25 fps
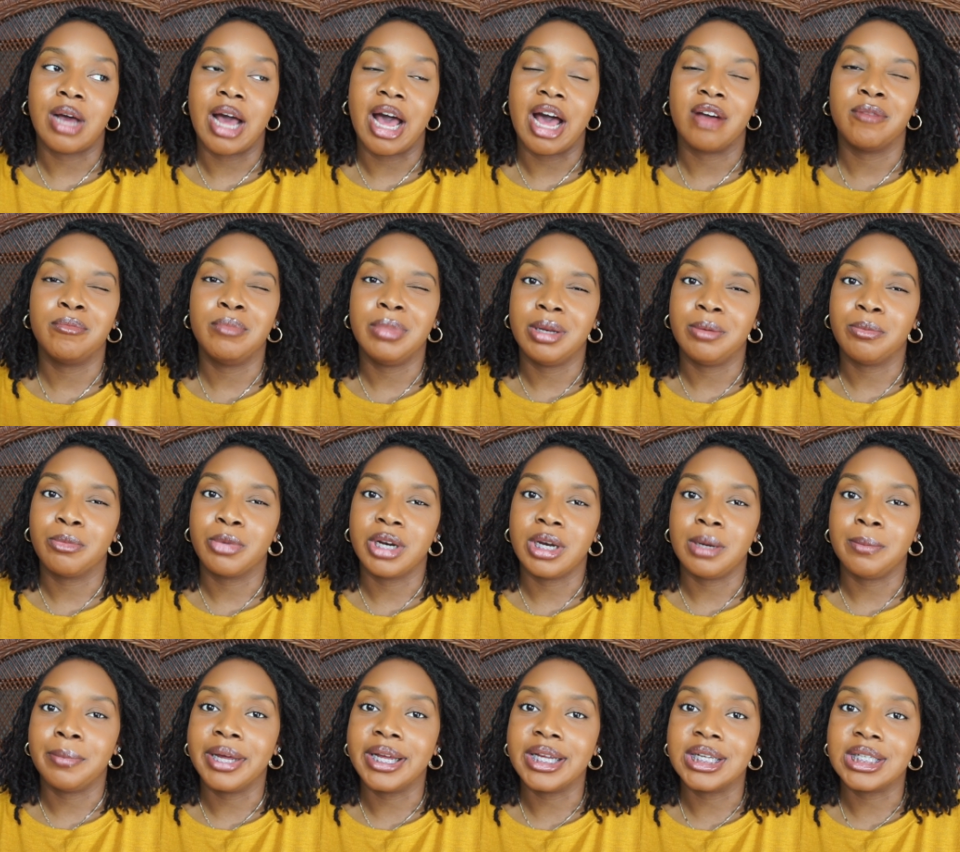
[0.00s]
I've been pretty
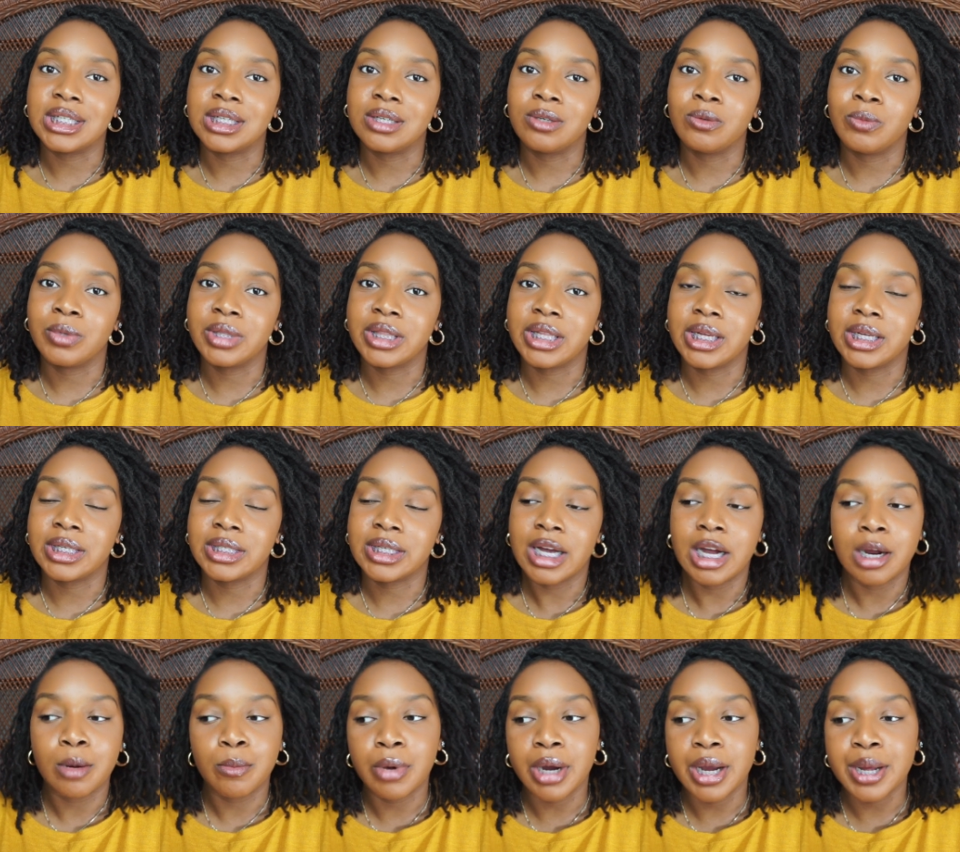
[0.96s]
patient with the
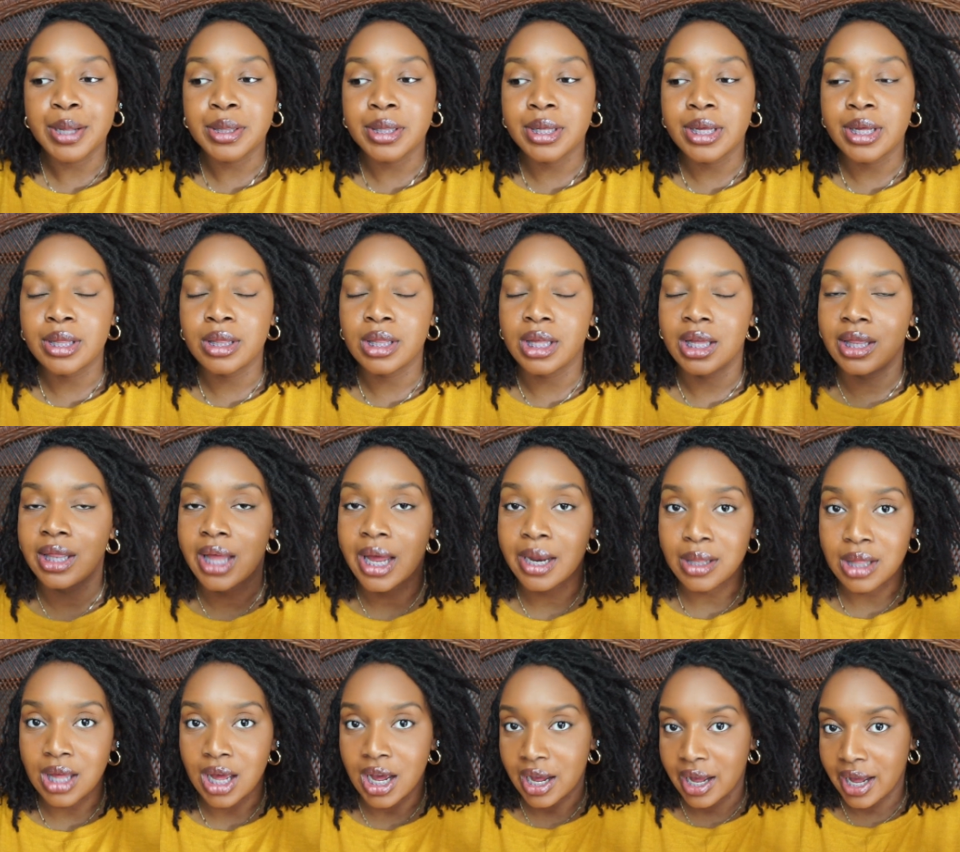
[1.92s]
entire process, and that's
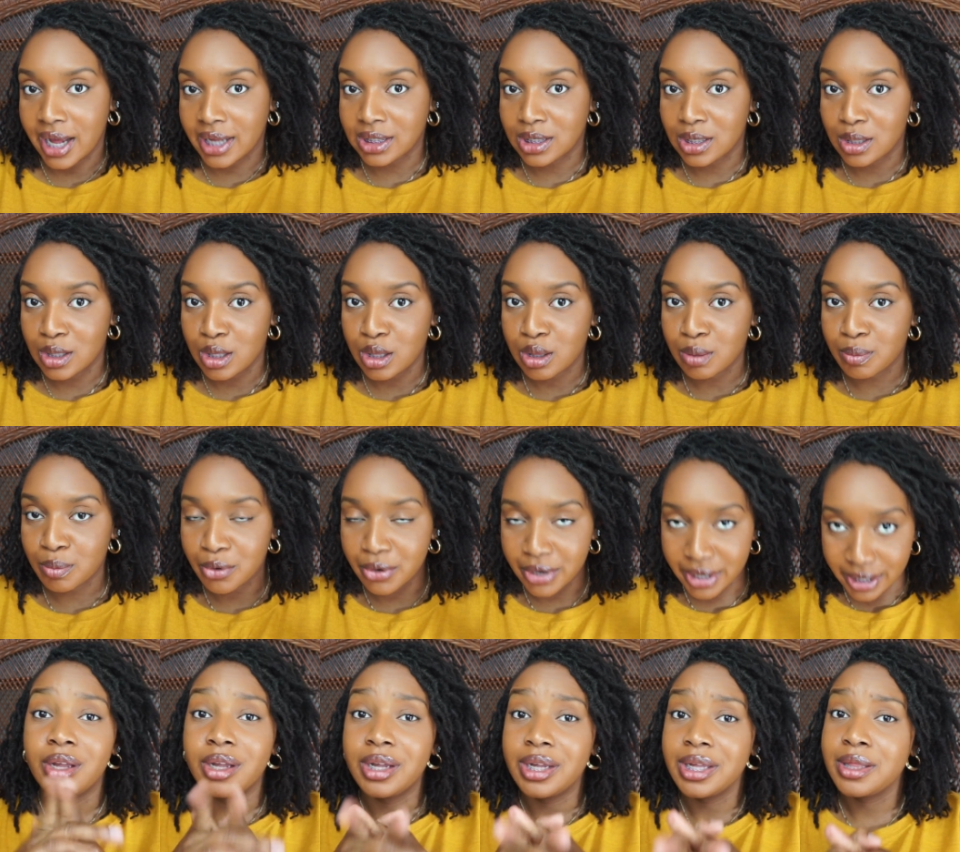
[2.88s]
how I got to this point.